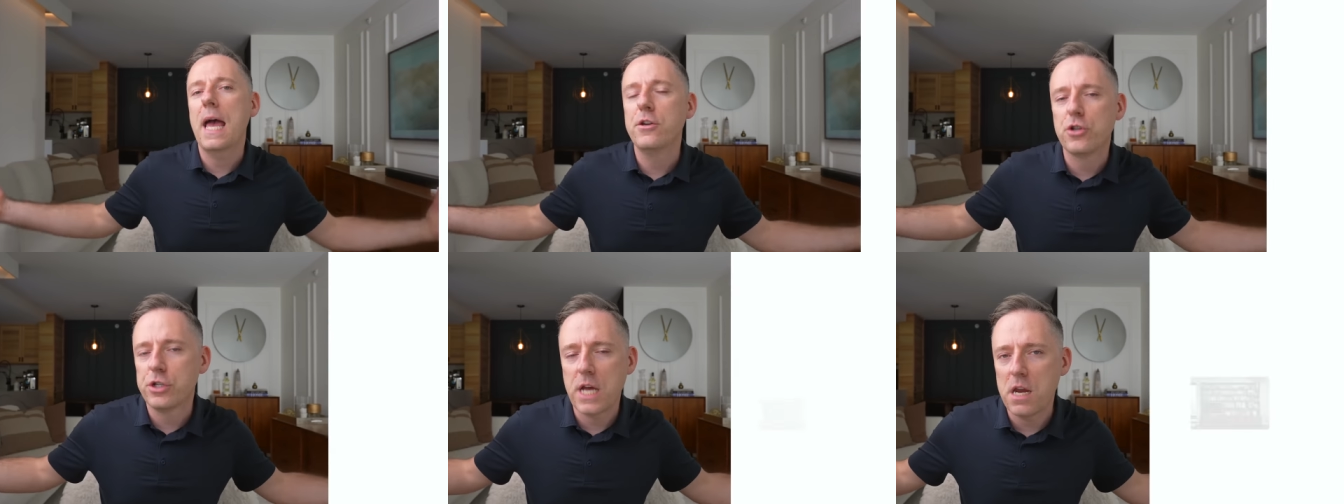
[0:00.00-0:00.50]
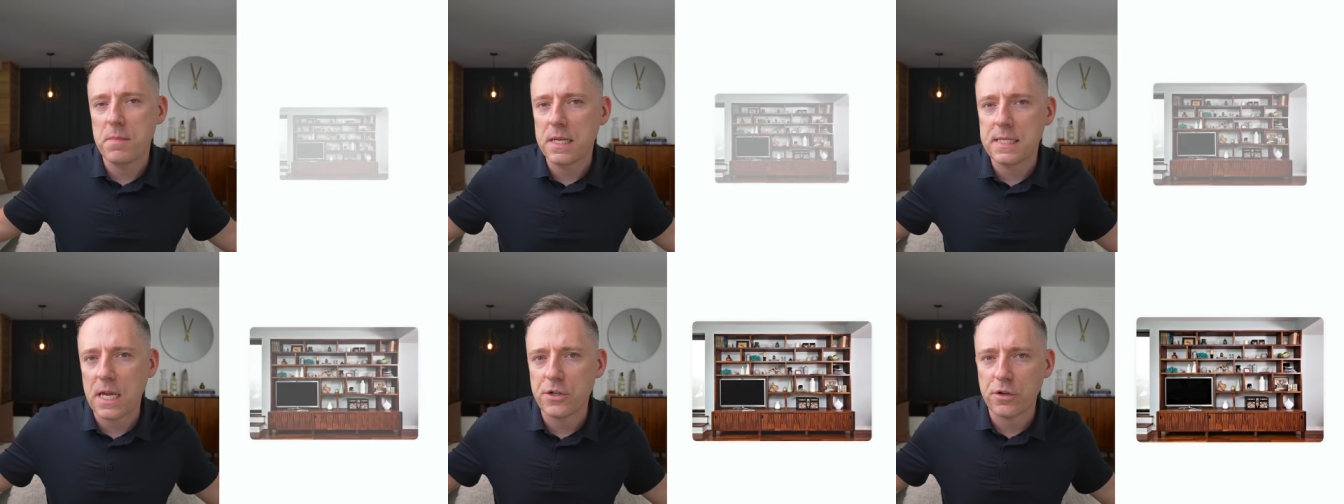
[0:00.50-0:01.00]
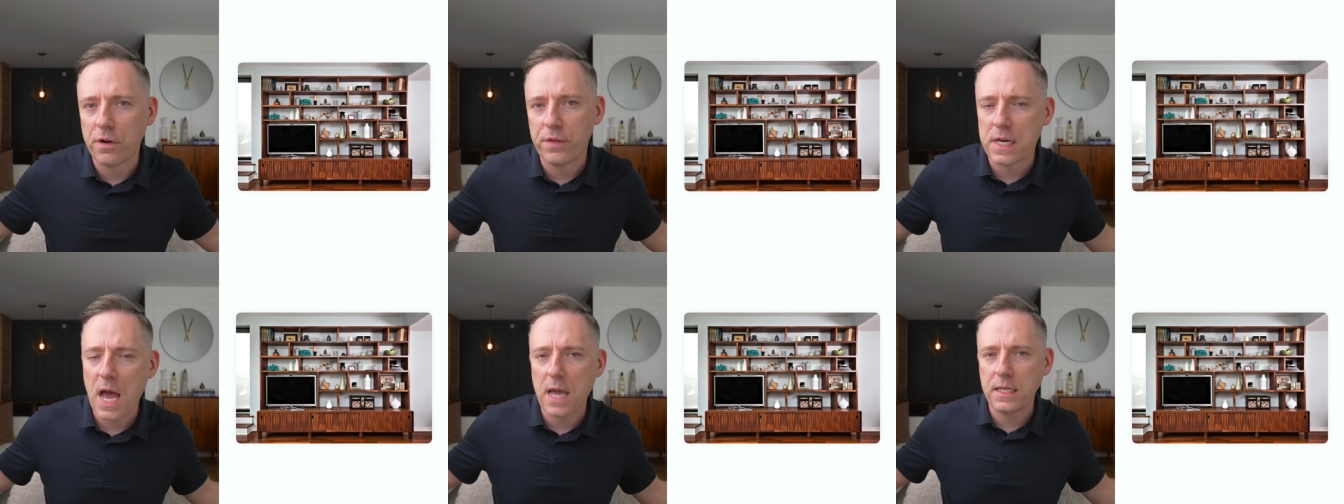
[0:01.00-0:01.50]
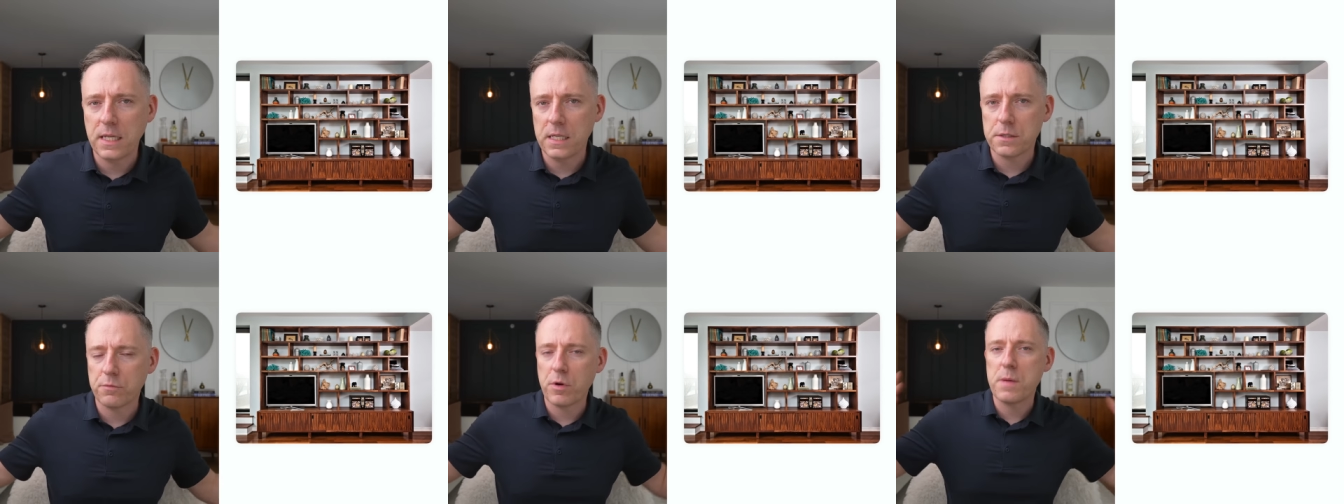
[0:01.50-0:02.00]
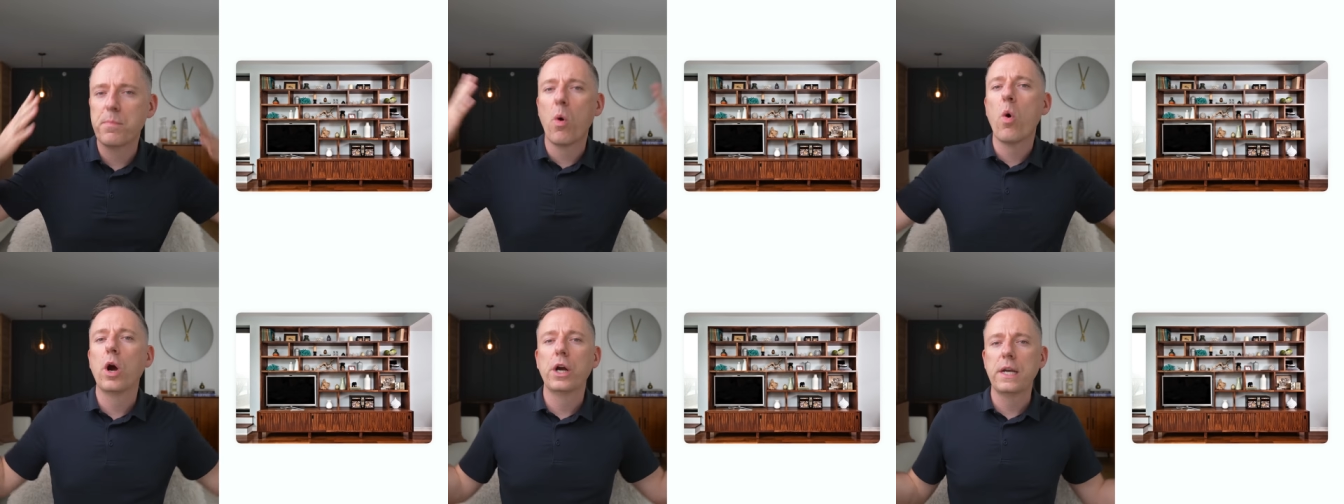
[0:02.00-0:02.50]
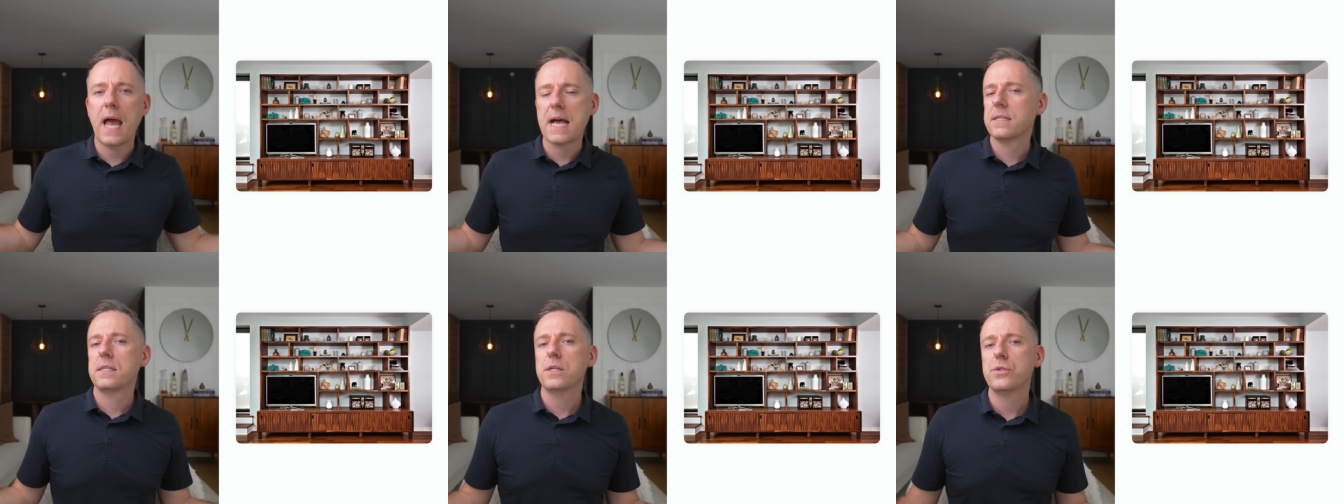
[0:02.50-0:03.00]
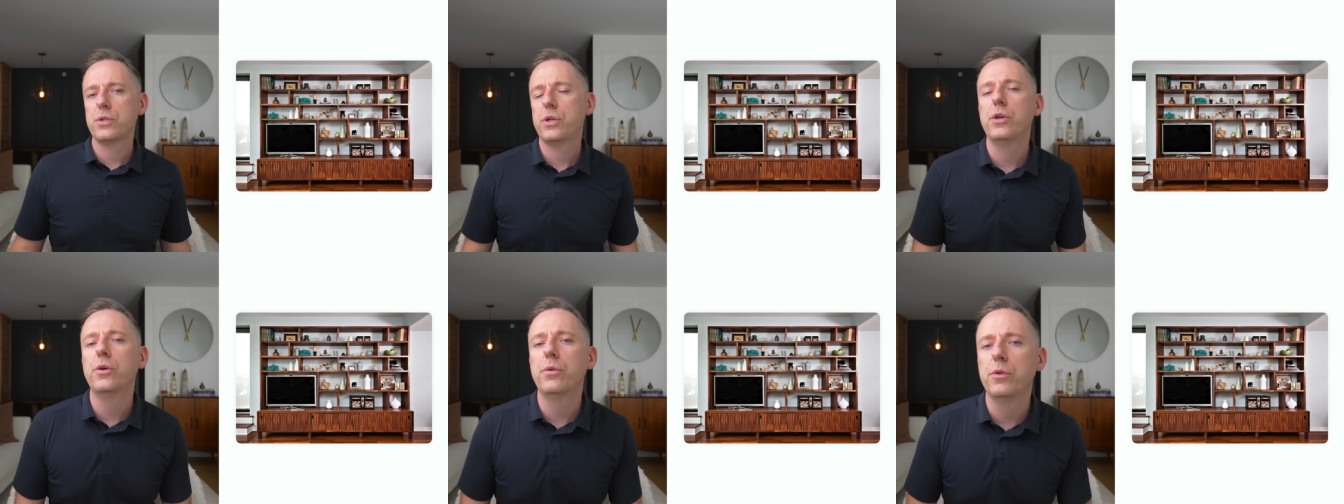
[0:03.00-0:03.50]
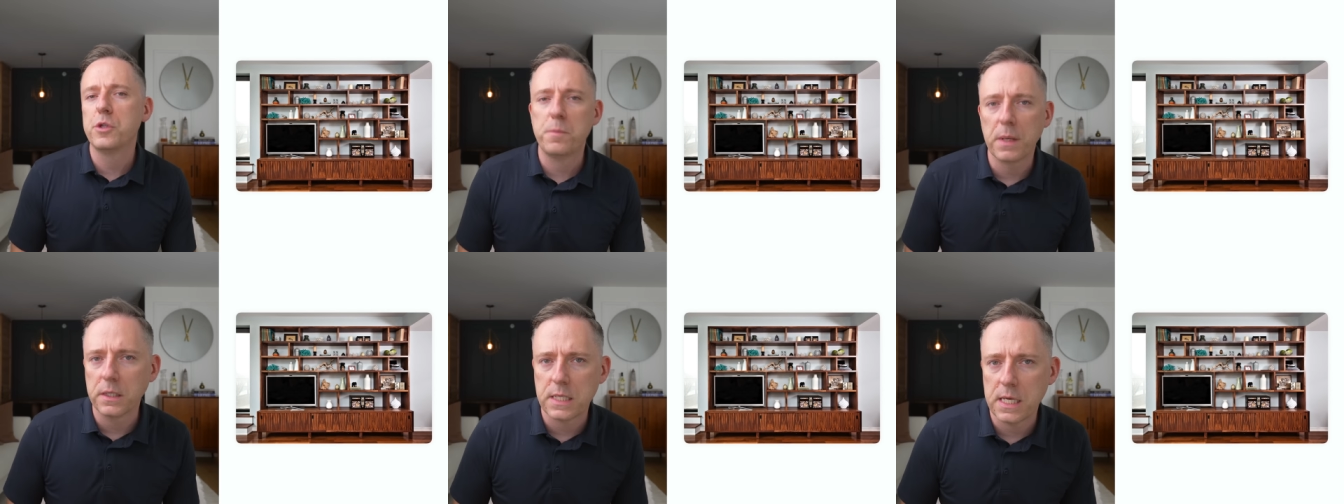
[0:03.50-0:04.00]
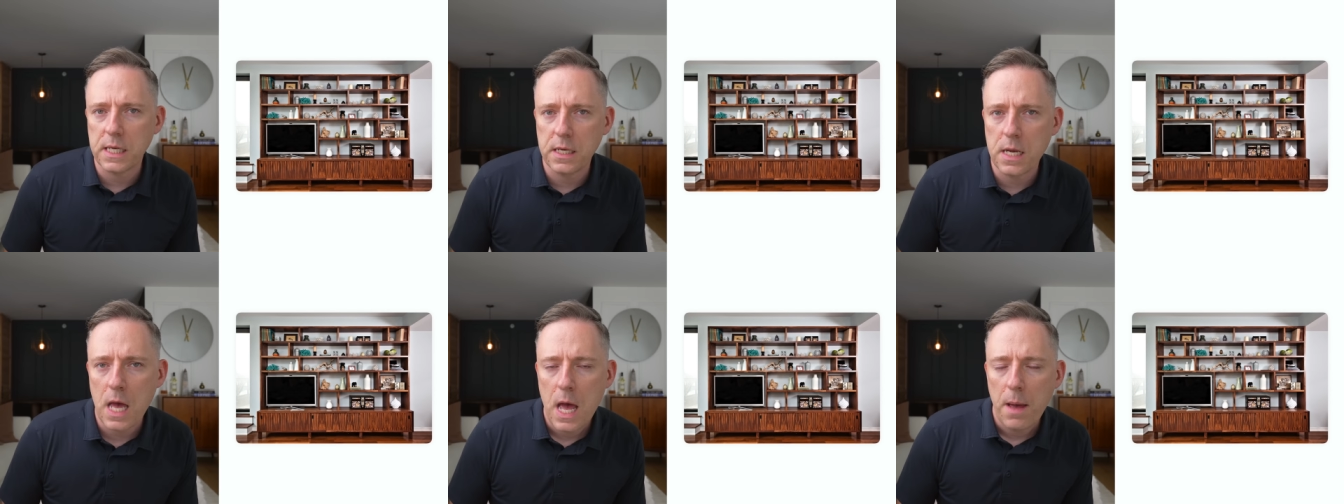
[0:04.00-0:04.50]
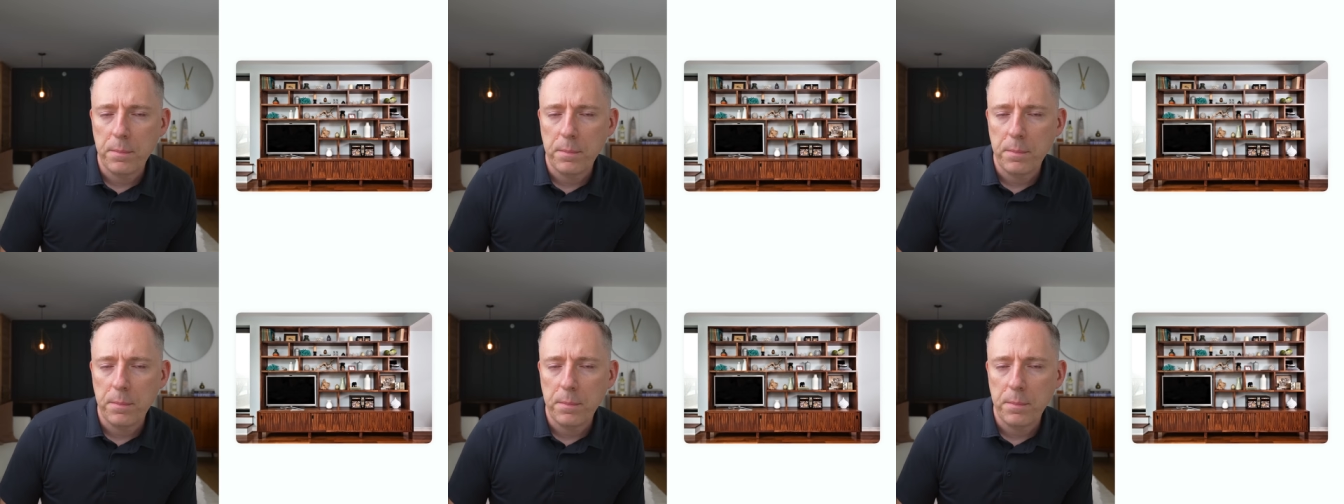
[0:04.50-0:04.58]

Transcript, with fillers: entertainment center of the 90s reborn as these huge built-in